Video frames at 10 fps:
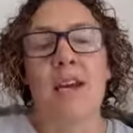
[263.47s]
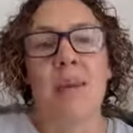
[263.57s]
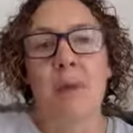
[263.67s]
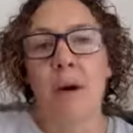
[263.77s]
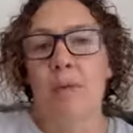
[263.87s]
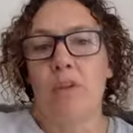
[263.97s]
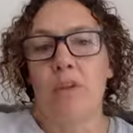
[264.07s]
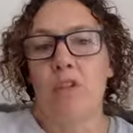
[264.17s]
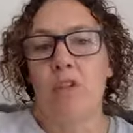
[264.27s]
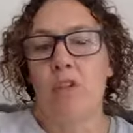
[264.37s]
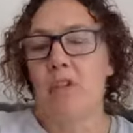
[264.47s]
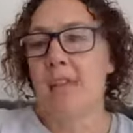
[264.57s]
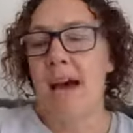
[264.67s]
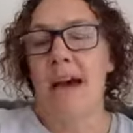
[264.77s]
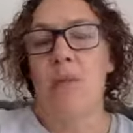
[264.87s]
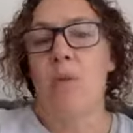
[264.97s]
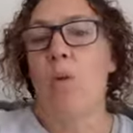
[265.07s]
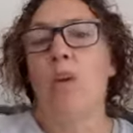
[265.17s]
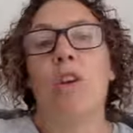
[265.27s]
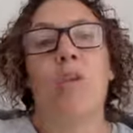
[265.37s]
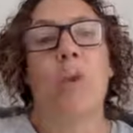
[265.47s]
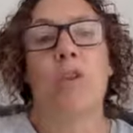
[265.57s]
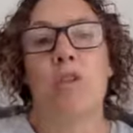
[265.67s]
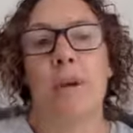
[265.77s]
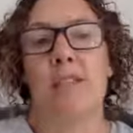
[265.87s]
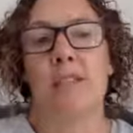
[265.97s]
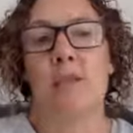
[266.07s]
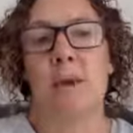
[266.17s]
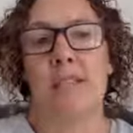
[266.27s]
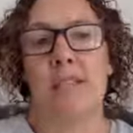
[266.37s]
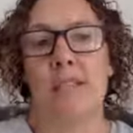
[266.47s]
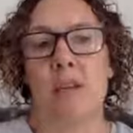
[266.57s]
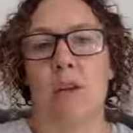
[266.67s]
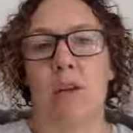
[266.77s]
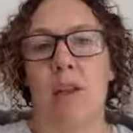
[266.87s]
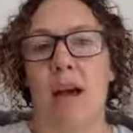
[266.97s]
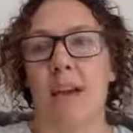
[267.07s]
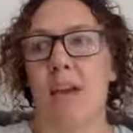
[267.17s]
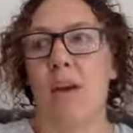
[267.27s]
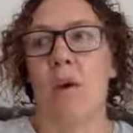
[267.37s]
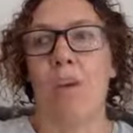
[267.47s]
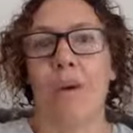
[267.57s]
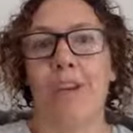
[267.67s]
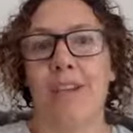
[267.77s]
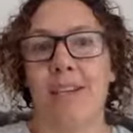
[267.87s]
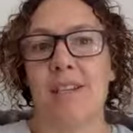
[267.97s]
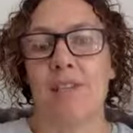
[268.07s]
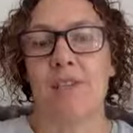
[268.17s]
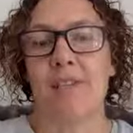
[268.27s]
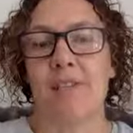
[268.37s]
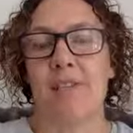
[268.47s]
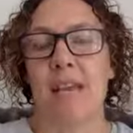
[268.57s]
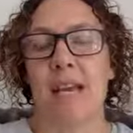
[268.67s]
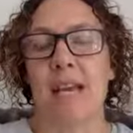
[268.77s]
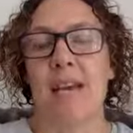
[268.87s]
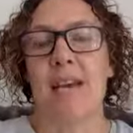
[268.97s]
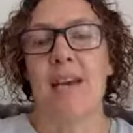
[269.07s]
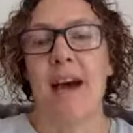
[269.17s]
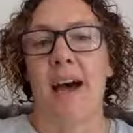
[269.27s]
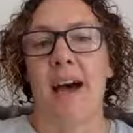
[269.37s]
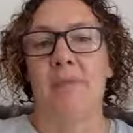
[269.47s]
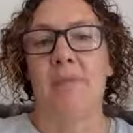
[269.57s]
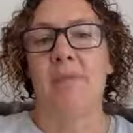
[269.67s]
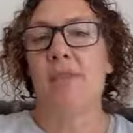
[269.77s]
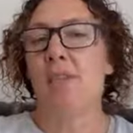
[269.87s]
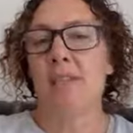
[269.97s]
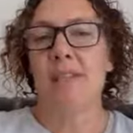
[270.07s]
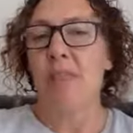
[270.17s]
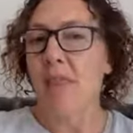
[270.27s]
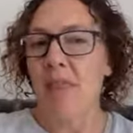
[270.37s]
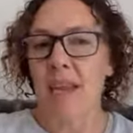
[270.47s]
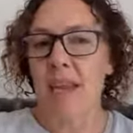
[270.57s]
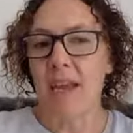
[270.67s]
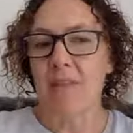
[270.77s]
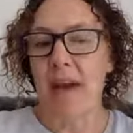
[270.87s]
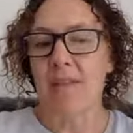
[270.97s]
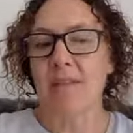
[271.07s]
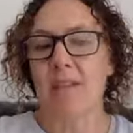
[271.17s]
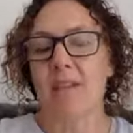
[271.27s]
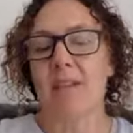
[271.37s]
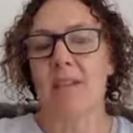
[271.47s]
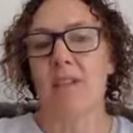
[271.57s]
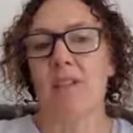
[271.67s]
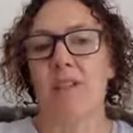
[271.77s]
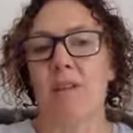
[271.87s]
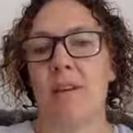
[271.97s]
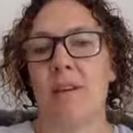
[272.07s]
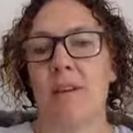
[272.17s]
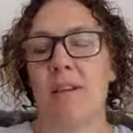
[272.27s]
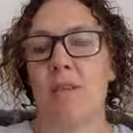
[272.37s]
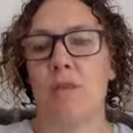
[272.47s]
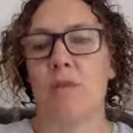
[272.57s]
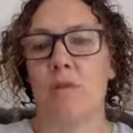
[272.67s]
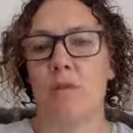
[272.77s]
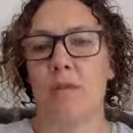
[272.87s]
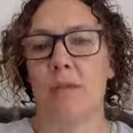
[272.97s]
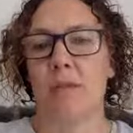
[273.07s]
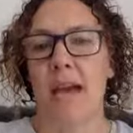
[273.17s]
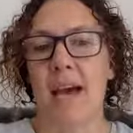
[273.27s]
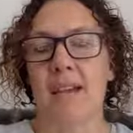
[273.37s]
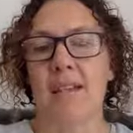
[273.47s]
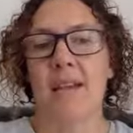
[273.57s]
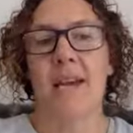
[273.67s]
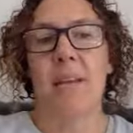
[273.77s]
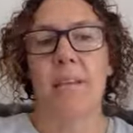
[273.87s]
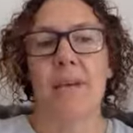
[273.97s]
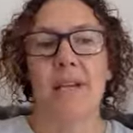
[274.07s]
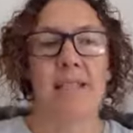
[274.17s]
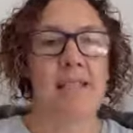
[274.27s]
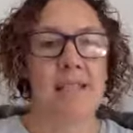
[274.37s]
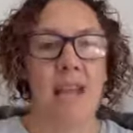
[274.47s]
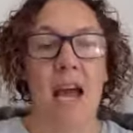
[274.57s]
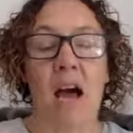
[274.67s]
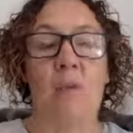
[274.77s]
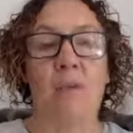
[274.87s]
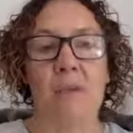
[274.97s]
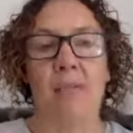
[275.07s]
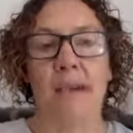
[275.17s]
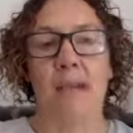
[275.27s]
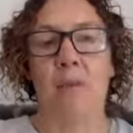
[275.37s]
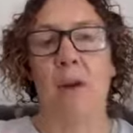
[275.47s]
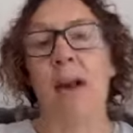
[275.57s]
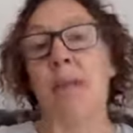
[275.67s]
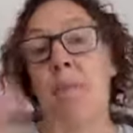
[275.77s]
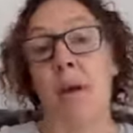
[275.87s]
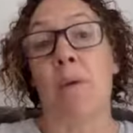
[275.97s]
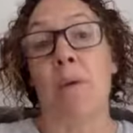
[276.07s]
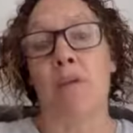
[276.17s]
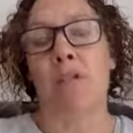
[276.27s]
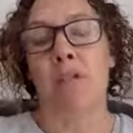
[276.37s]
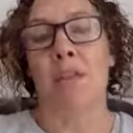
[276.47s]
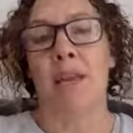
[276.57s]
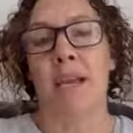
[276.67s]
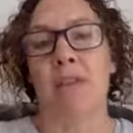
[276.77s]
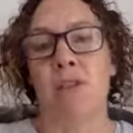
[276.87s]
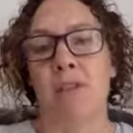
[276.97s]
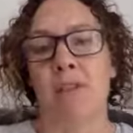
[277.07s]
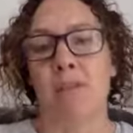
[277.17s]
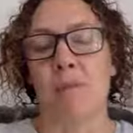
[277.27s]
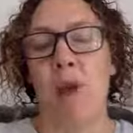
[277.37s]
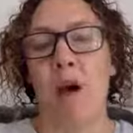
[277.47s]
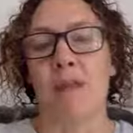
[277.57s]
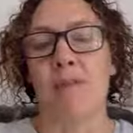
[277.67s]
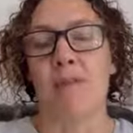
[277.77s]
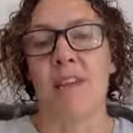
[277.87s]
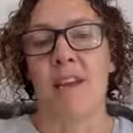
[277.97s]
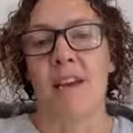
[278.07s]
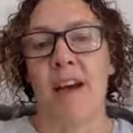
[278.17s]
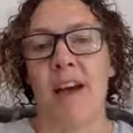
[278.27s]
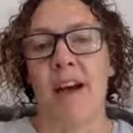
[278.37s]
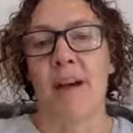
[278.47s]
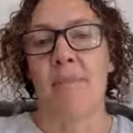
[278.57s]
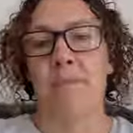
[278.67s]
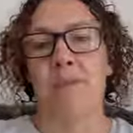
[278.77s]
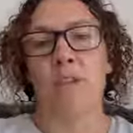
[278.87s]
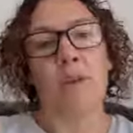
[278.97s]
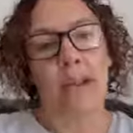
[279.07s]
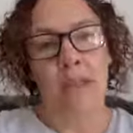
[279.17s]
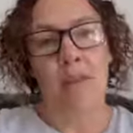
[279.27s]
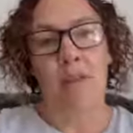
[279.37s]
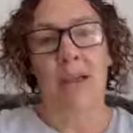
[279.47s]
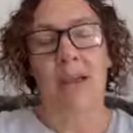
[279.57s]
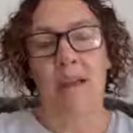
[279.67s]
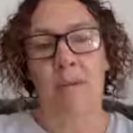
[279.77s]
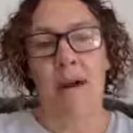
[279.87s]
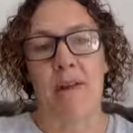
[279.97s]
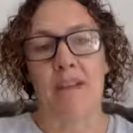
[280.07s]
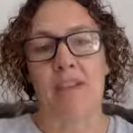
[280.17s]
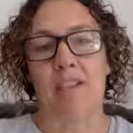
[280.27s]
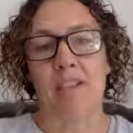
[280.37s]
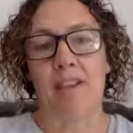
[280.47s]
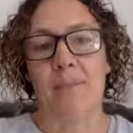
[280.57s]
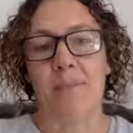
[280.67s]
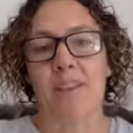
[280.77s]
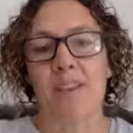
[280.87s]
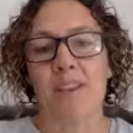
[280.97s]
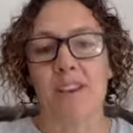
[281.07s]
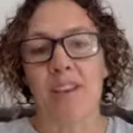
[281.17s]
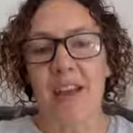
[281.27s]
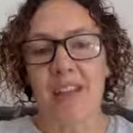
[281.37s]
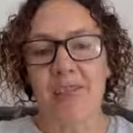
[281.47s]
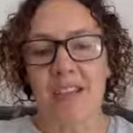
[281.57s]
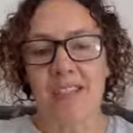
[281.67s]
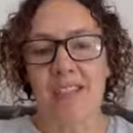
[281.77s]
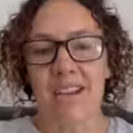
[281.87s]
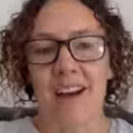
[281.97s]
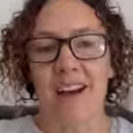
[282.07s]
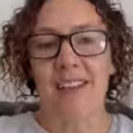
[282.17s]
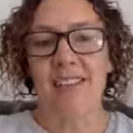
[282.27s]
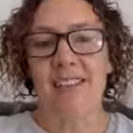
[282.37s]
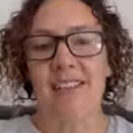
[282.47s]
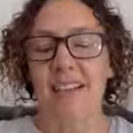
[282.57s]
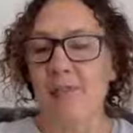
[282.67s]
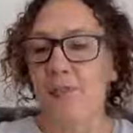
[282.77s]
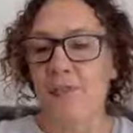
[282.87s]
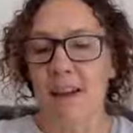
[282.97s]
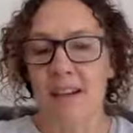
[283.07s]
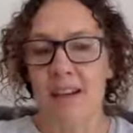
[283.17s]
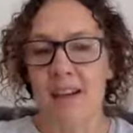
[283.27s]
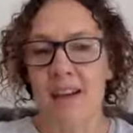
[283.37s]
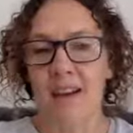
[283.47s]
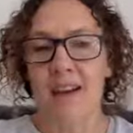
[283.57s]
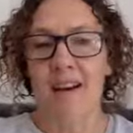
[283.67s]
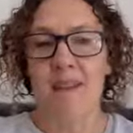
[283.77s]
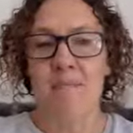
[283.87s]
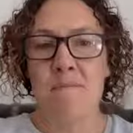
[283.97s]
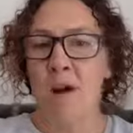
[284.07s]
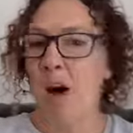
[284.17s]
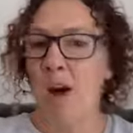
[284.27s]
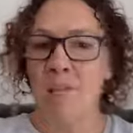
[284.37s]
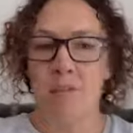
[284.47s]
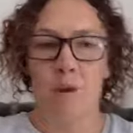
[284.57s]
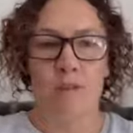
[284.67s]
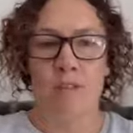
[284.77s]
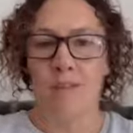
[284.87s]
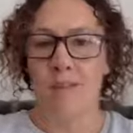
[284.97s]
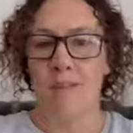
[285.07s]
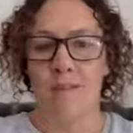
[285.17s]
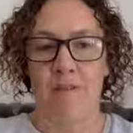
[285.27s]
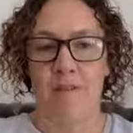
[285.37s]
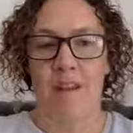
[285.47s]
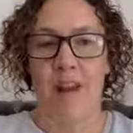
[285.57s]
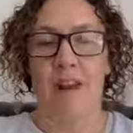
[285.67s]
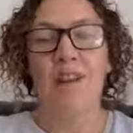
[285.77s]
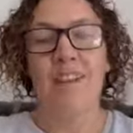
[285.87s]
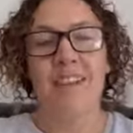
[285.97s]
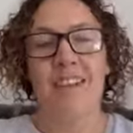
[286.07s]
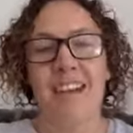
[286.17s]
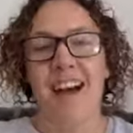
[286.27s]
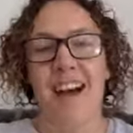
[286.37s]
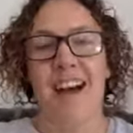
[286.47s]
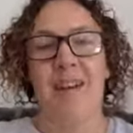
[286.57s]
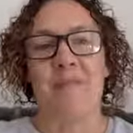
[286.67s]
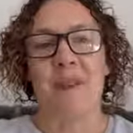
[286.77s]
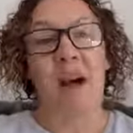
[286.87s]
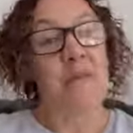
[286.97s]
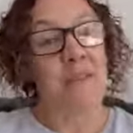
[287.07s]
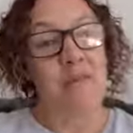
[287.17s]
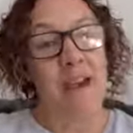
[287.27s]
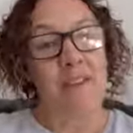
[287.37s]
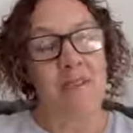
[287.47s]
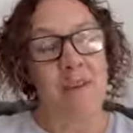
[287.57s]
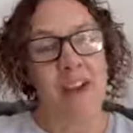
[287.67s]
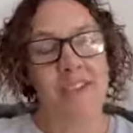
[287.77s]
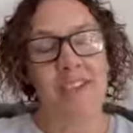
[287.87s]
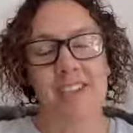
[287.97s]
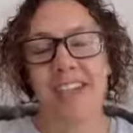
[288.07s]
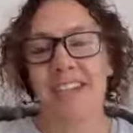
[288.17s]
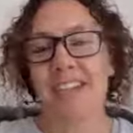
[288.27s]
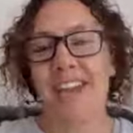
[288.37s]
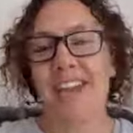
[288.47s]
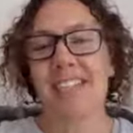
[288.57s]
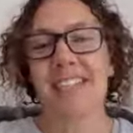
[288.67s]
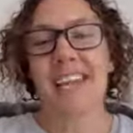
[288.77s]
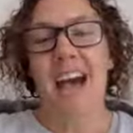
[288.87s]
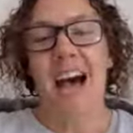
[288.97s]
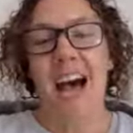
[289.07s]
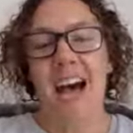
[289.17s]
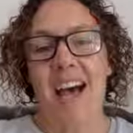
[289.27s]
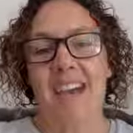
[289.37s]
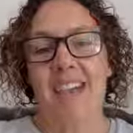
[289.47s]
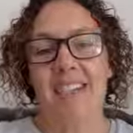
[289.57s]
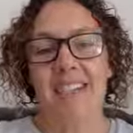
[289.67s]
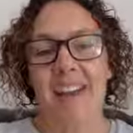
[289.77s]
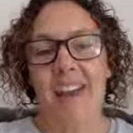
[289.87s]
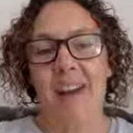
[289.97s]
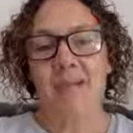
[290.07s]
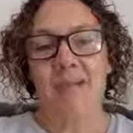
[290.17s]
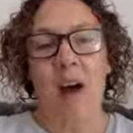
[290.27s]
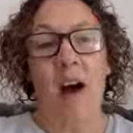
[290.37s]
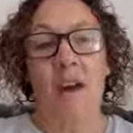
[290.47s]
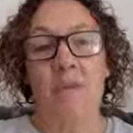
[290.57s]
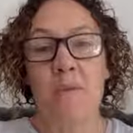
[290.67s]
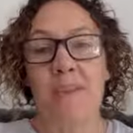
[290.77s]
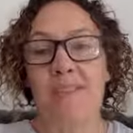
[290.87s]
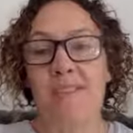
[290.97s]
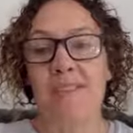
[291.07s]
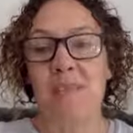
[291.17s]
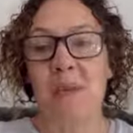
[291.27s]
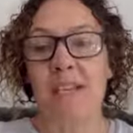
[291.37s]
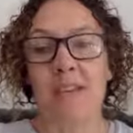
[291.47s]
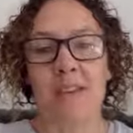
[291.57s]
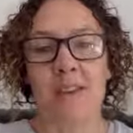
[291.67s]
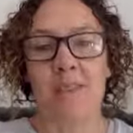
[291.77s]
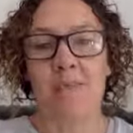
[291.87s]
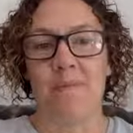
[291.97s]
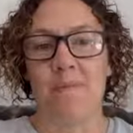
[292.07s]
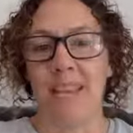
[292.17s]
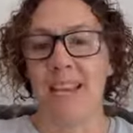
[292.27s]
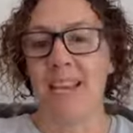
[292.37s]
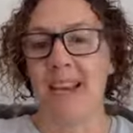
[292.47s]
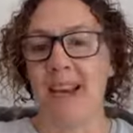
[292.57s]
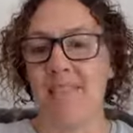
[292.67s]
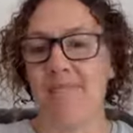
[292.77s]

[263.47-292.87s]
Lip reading: You might want to jot down what you want 2020 to look like. What are you going to do differently? So just to be thinking about it, you don't have to do anything too formal yet. But as I say, I will be taking a break, but I will be jumping in and doing some lives to get you thinking about next year. So thanks for listening, guys. Thanks for a great year. I'm not gone for very long, but I will be having my shutdown days, and I will speak to you soon. Take care.